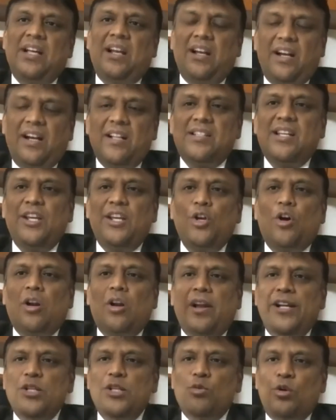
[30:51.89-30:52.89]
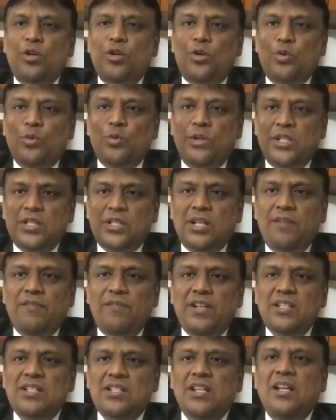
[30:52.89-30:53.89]
Let us say your clients want to
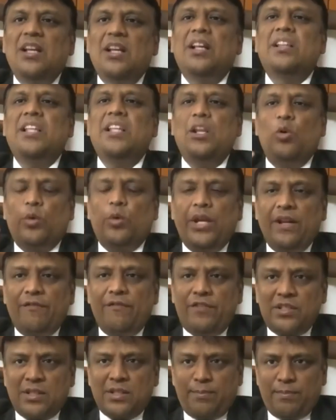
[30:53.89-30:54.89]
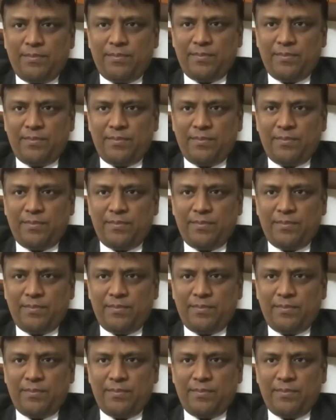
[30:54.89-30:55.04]
disinvest; they're looking for some